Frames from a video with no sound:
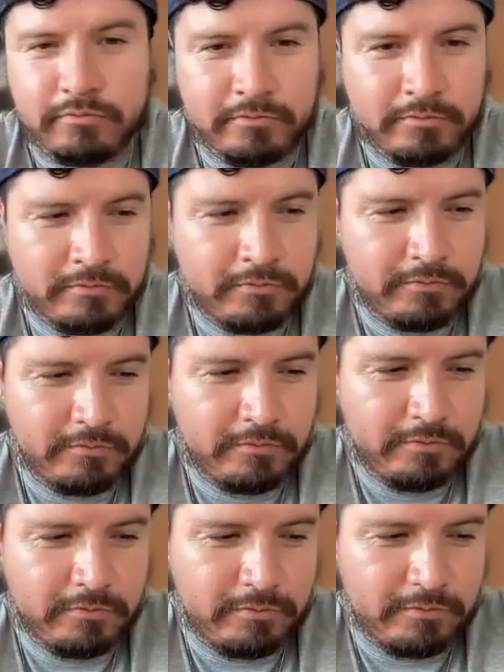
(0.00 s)

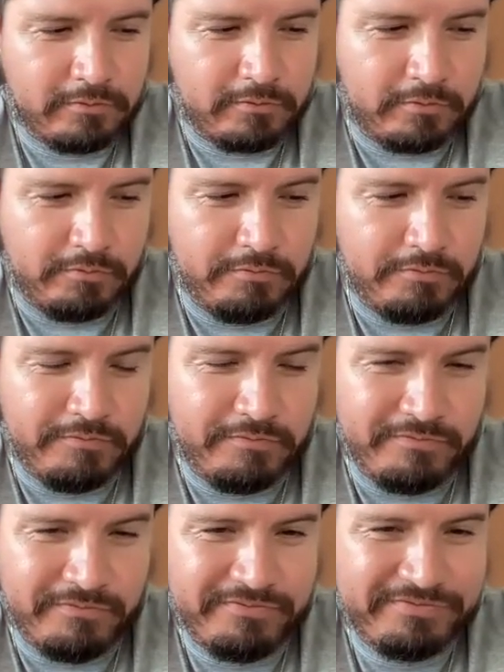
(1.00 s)

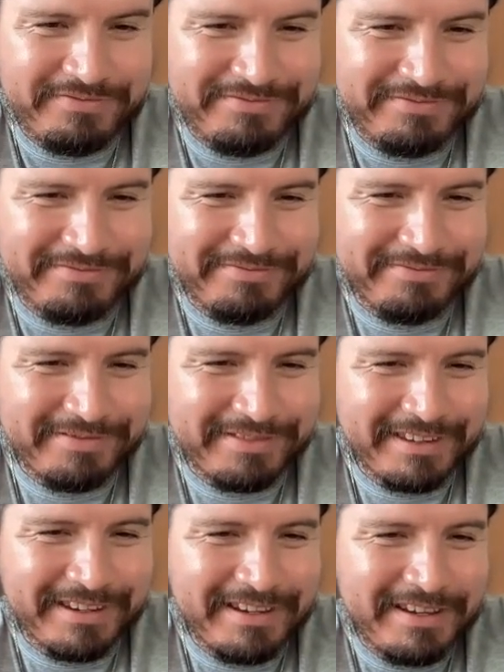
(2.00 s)

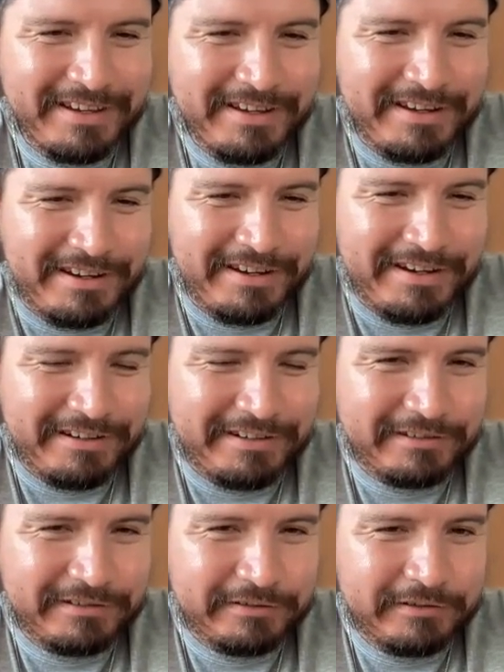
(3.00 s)

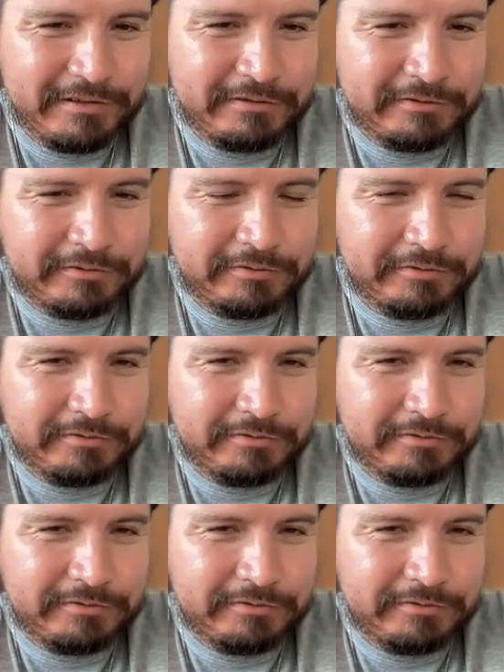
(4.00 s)
No words are spoken by the person on screen.